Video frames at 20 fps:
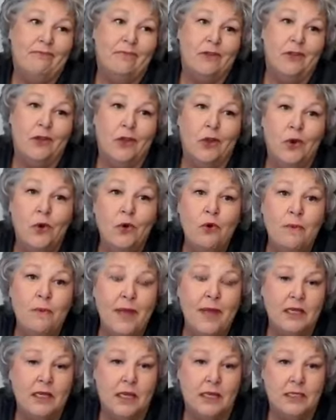Who
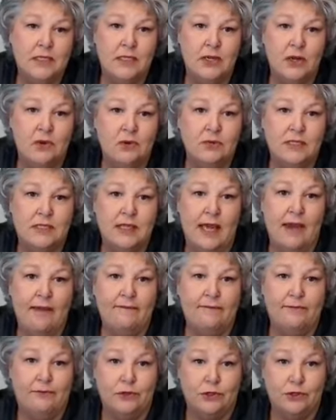among us knows
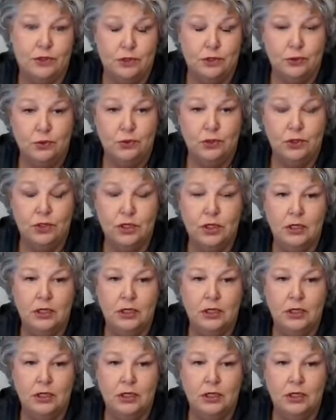that for sure?